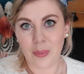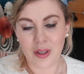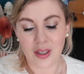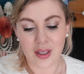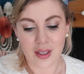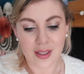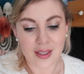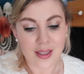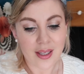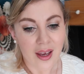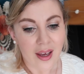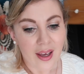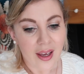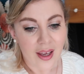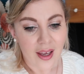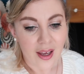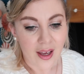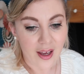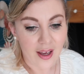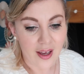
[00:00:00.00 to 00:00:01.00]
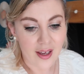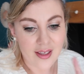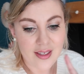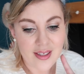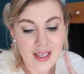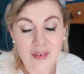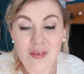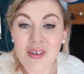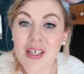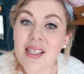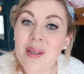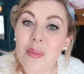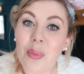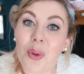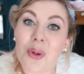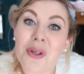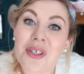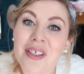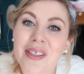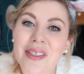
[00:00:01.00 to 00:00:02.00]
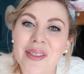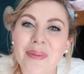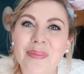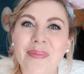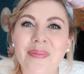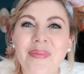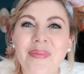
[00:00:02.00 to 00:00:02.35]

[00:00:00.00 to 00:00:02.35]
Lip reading: because safety is important.